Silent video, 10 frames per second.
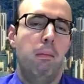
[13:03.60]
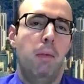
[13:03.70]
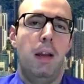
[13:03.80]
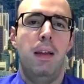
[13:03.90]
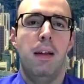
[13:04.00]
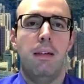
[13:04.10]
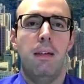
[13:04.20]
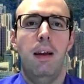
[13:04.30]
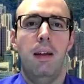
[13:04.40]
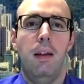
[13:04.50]
ideas
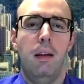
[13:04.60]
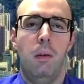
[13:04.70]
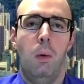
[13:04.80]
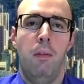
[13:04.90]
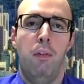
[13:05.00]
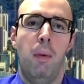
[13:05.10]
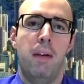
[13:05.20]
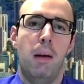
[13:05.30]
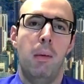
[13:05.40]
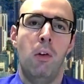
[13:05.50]
like the one from El
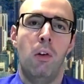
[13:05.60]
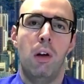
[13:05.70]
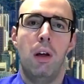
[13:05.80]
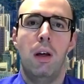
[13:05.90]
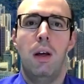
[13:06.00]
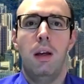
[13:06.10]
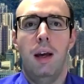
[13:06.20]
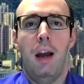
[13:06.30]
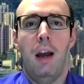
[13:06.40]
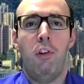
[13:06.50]
Salvador
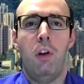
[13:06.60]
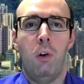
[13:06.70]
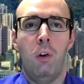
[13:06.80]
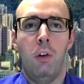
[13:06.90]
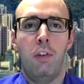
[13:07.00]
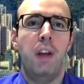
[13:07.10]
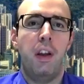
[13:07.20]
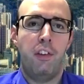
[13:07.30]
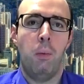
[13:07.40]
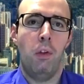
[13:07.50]
can actually cause
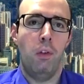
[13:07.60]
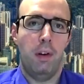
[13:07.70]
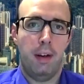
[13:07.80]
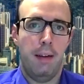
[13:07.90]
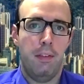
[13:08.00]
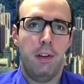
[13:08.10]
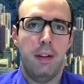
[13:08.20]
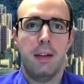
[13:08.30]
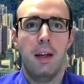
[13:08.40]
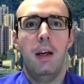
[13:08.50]
friction with other
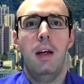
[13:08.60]
countries.